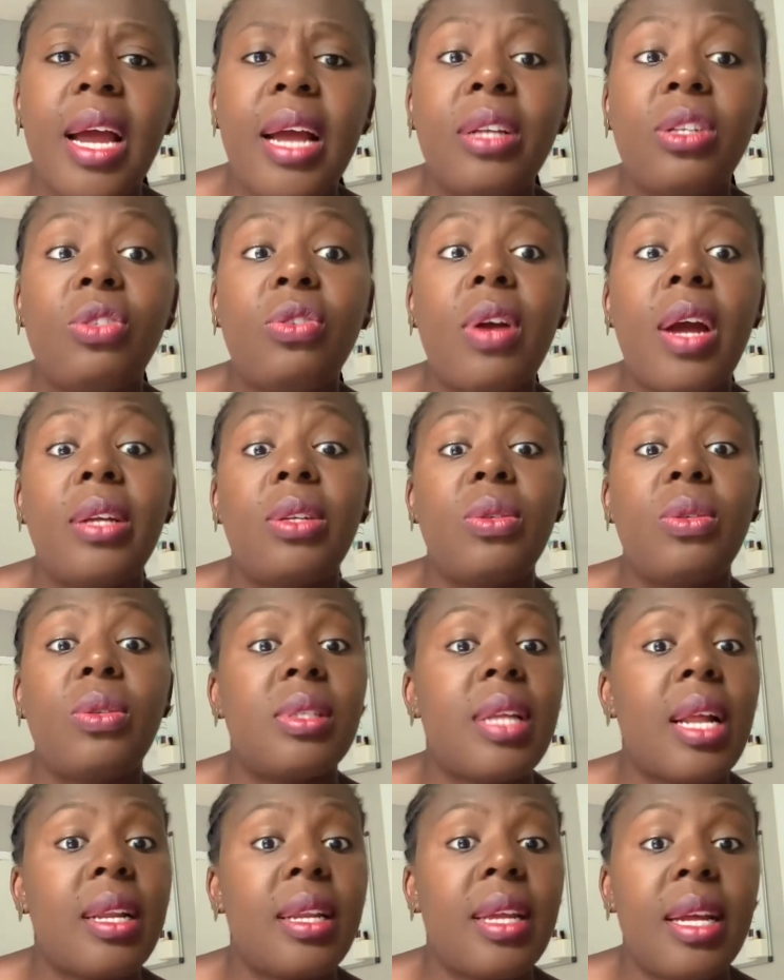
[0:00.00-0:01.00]
I tried to
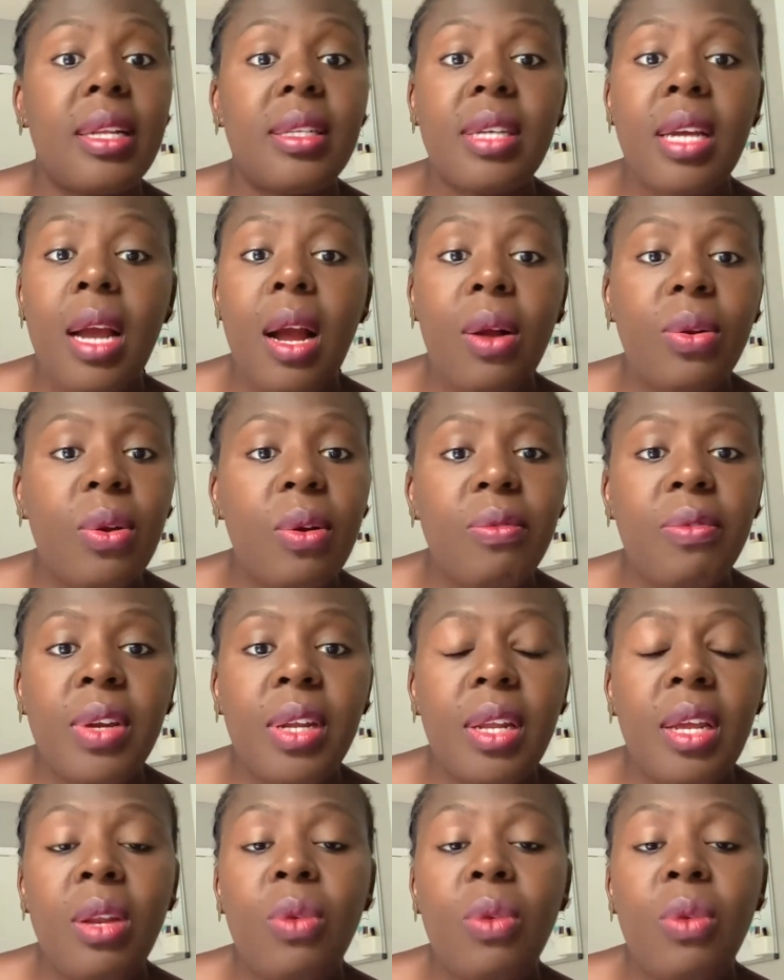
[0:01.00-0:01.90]
start getting out of it.